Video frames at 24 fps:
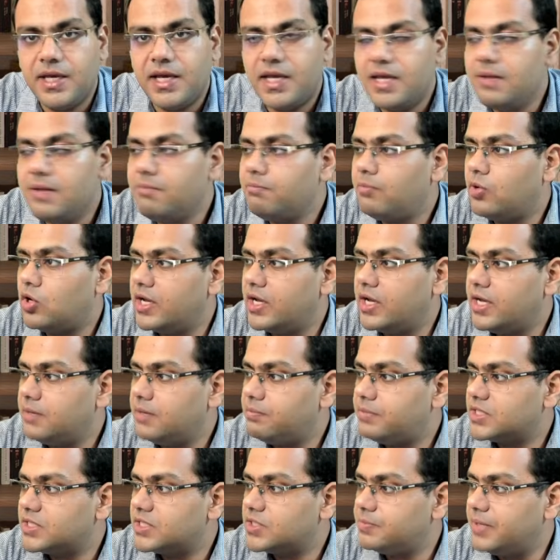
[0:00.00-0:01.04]
employer
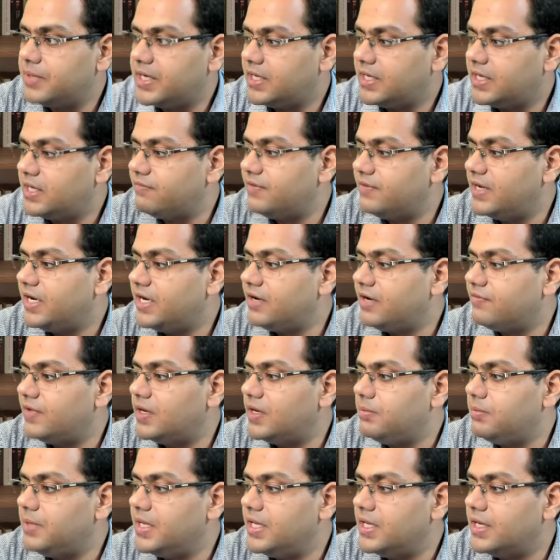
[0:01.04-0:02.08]
perspective, it will
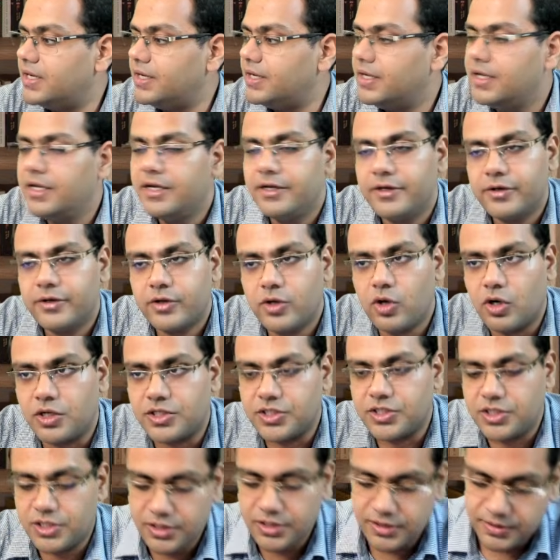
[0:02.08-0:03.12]
be a
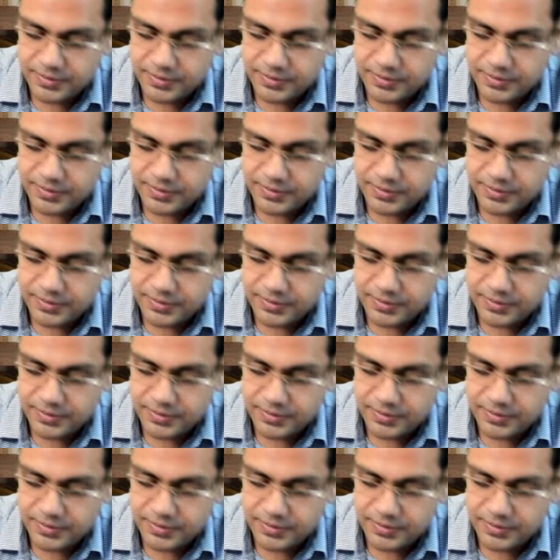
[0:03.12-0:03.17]
cost.